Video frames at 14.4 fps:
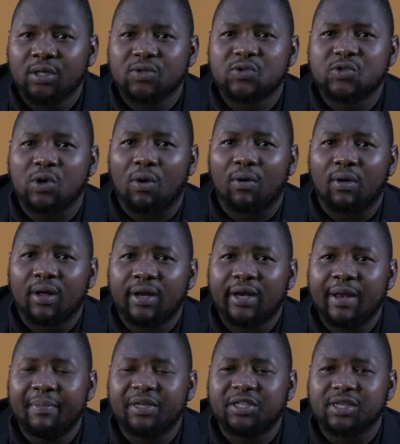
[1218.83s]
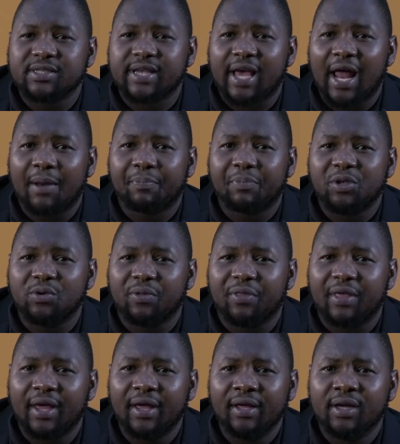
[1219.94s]
So let me just help you
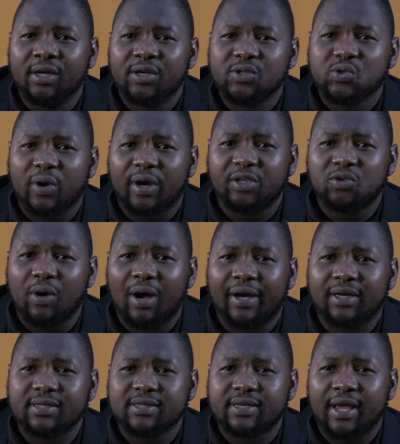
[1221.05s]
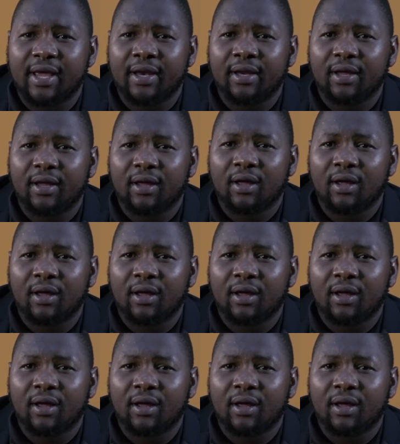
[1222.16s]
there so that you understand